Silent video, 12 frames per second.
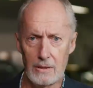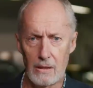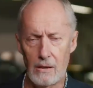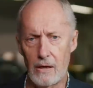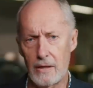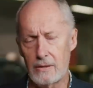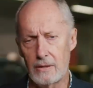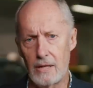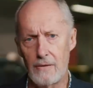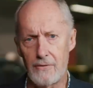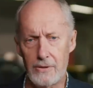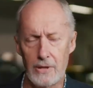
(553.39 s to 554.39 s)
height,
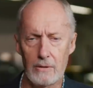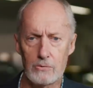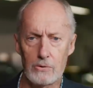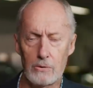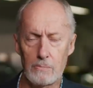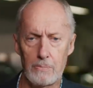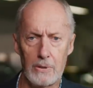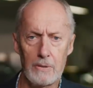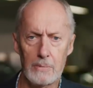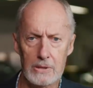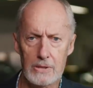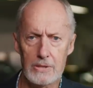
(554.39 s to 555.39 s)
everything was all pretty
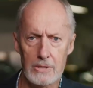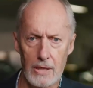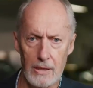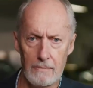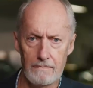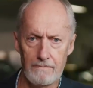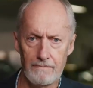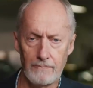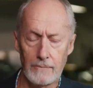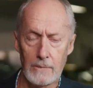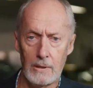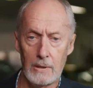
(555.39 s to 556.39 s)
much the same.
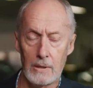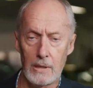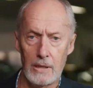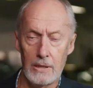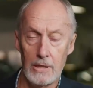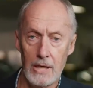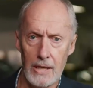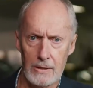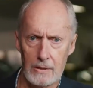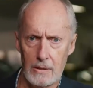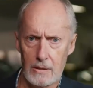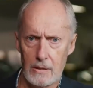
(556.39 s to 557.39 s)
And
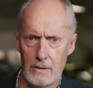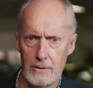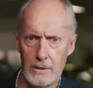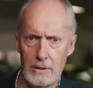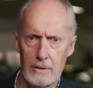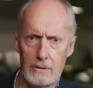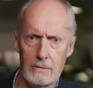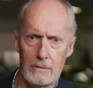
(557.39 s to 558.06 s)
yet the